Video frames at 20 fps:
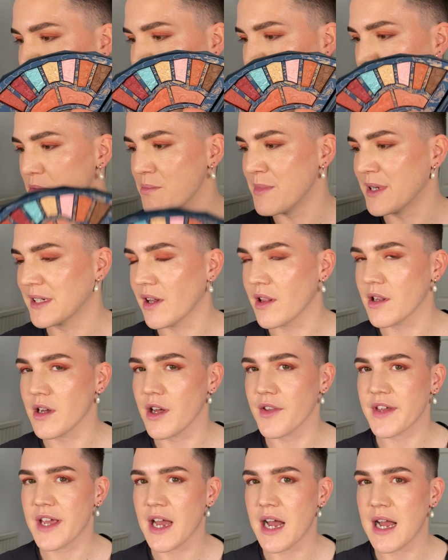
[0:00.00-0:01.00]
for the middle on
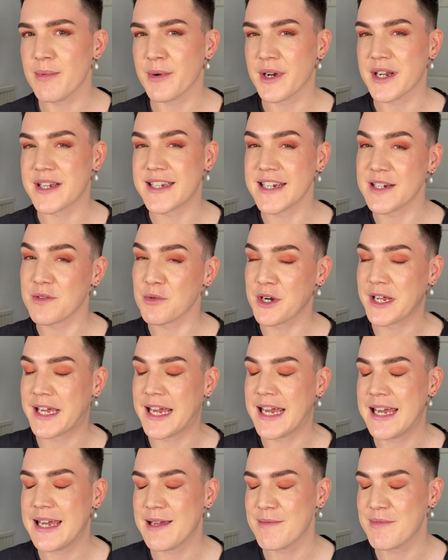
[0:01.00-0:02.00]
the eye, but I did want to
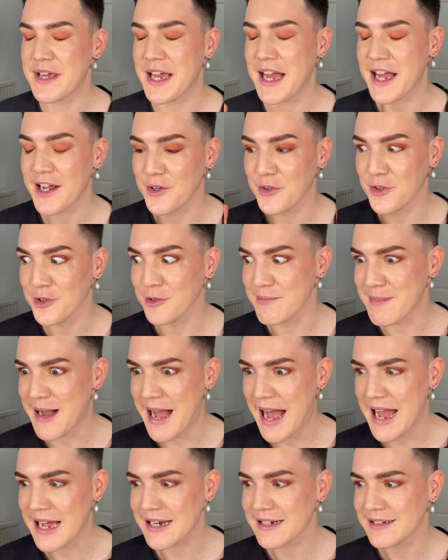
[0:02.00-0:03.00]
keep the eye all
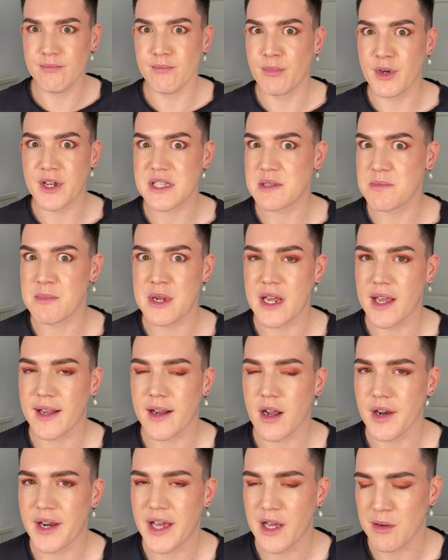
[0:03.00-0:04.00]
matte. But it's me, I
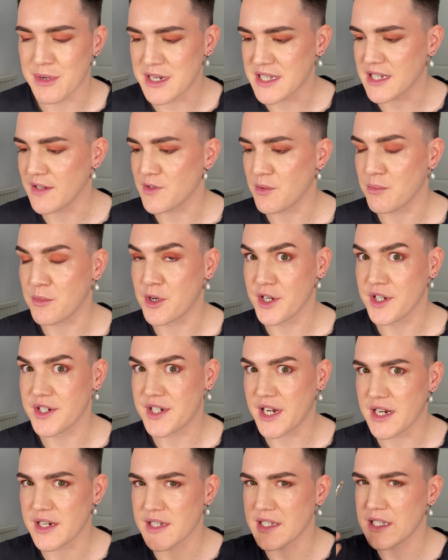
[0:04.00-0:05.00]
can't help myself, so I'm gonna
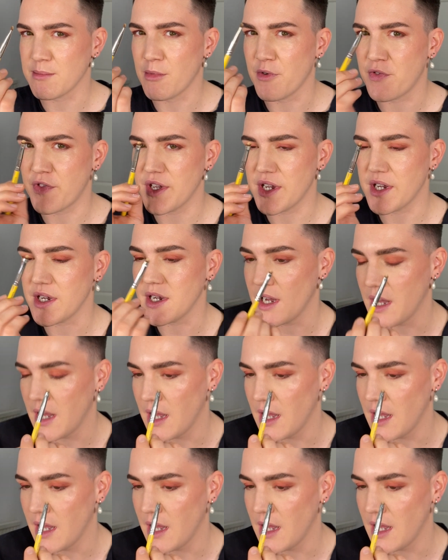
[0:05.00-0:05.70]
take some of the